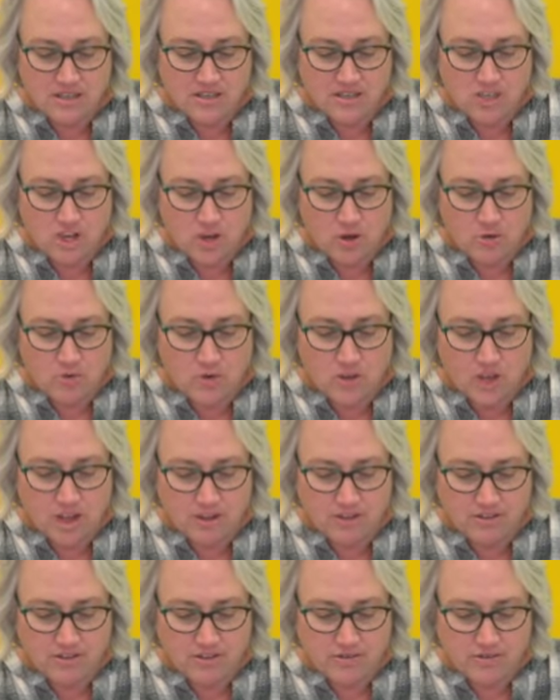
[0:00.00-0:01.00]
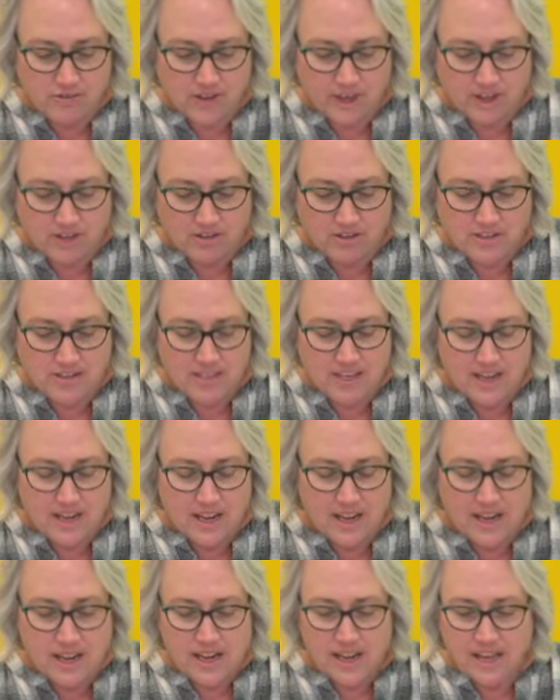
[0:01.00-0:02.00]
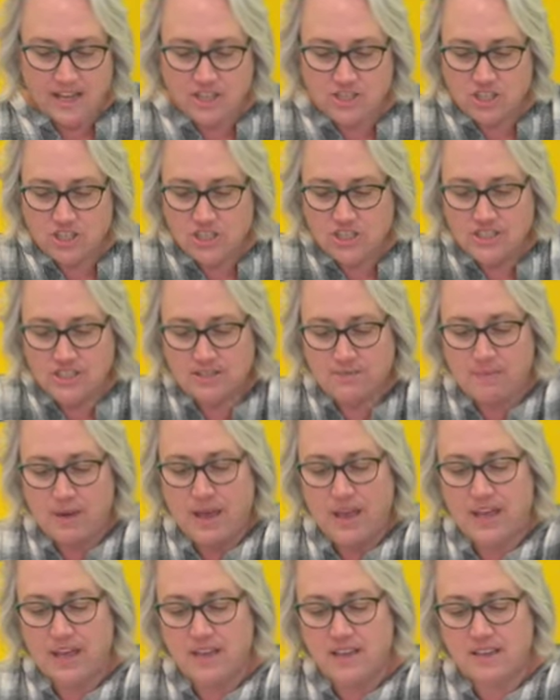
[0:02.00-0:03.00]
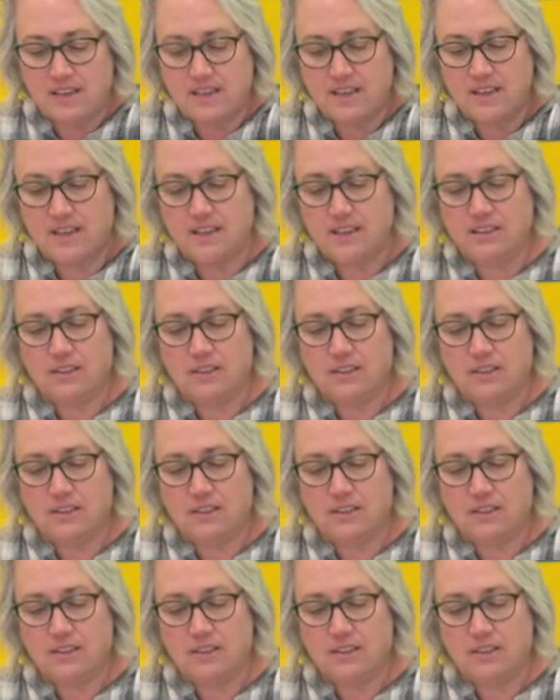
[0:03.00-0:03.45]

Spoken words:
dough-colored felt, and she's made